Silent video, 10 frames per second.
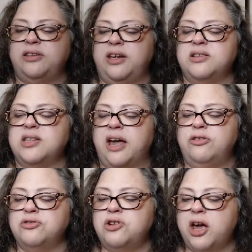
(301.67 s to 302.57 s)
on the inside.
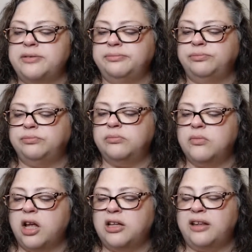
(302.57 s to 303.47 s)
There's not
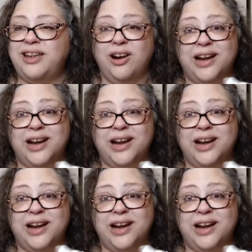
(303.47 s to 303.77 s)
a lot there.